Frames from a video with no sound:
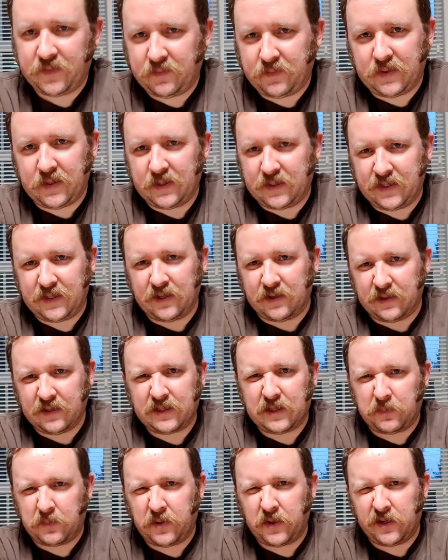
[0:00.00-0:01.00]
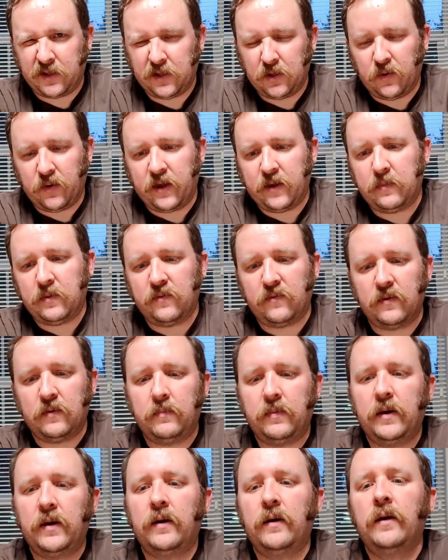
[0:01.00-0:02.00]
But it's a pretty low ABV
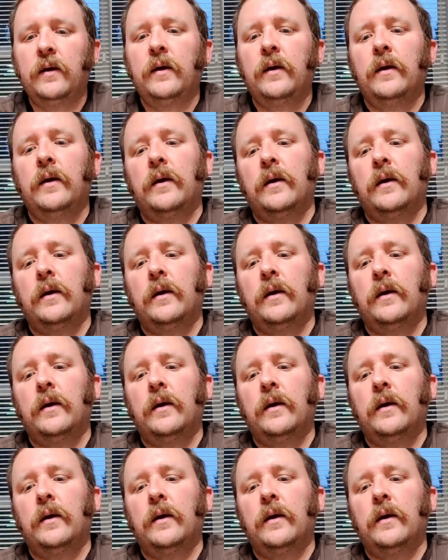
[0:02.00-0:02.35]
beer.